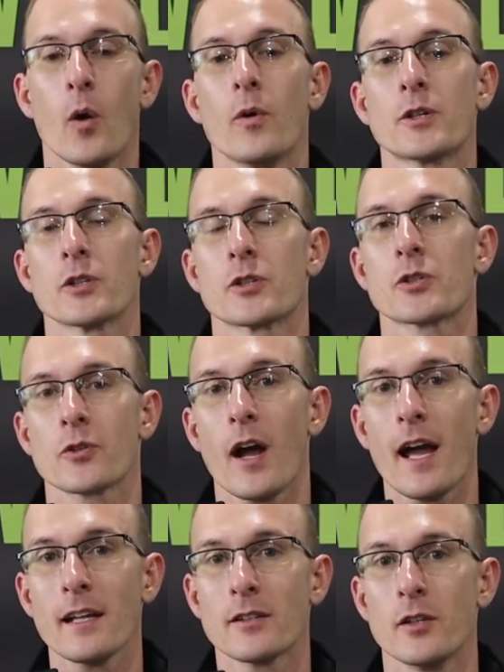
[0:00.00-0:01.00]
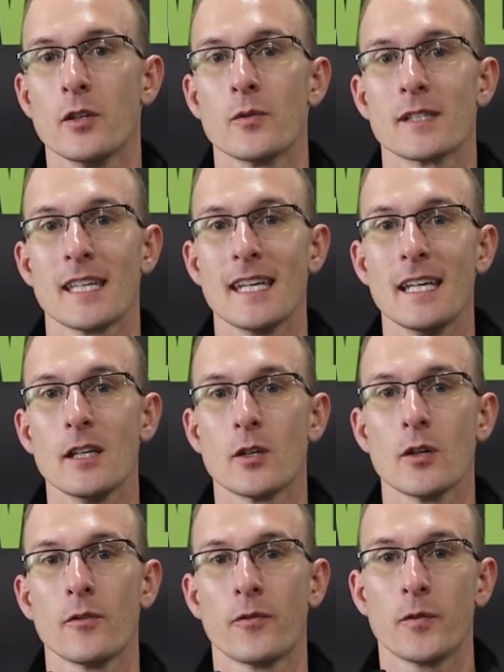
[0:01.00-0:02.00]
What you're trying to do is eat
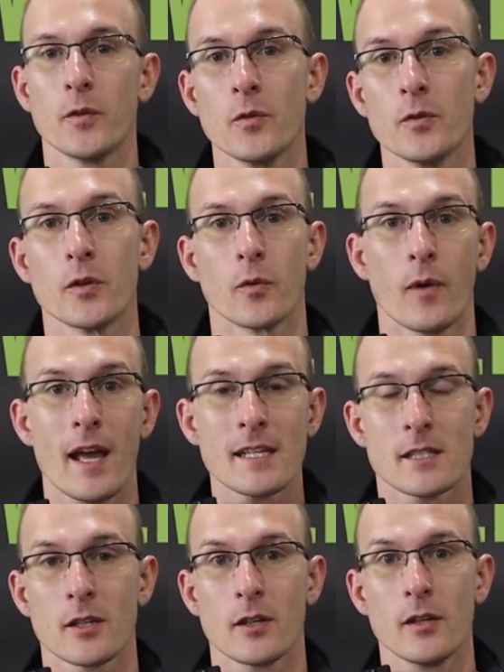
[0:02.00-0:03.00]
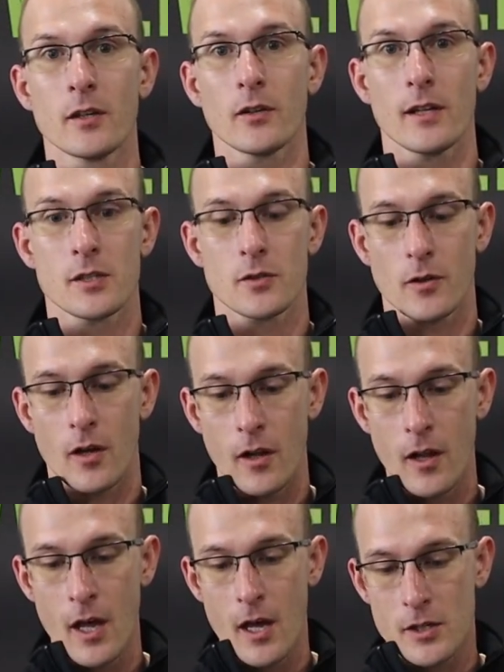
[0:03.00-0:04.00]
good food to raise the good
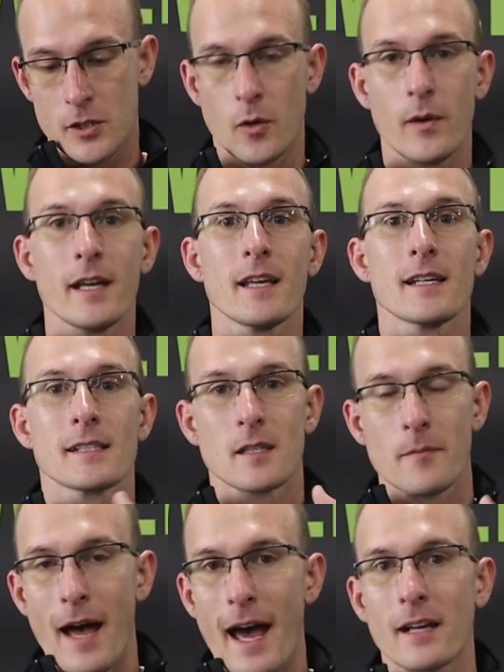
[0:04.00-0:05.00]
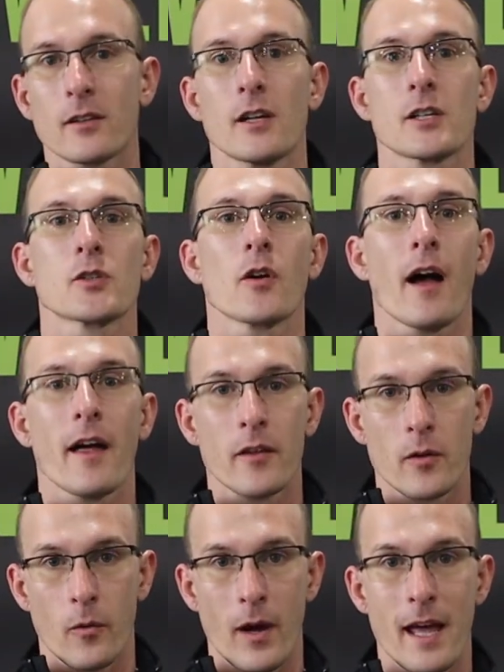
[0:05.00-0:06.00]
cholesterol so it gets the bad cholesterol out
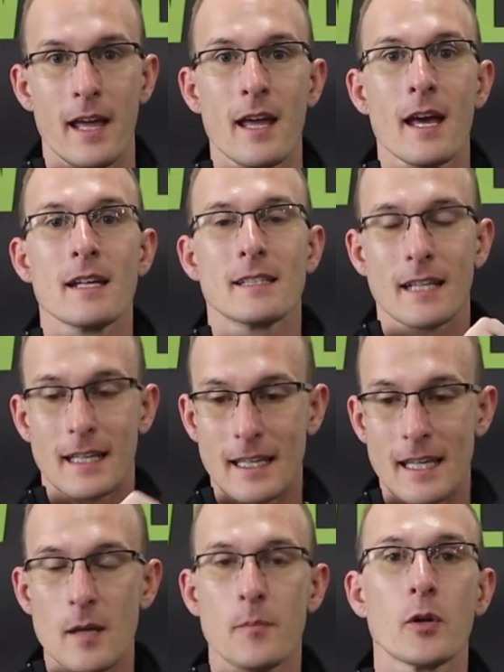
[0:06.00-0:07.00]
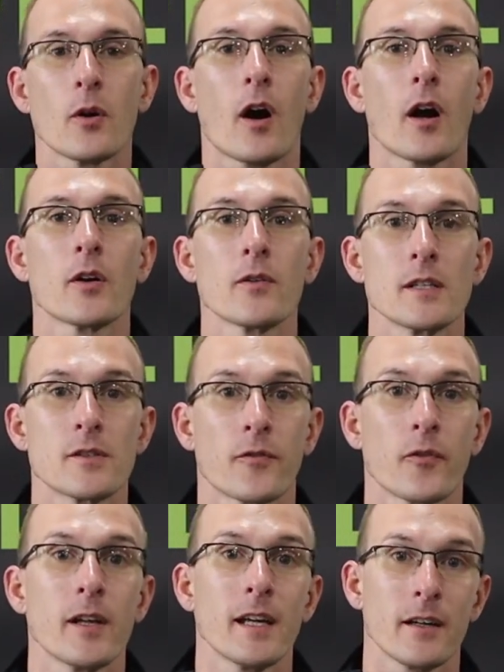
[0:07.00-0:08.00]
of the way to keep your arteries
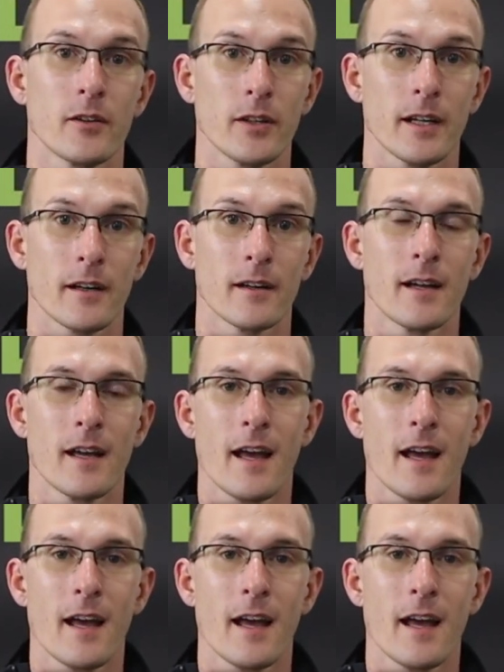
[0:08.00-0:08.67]
free and clear.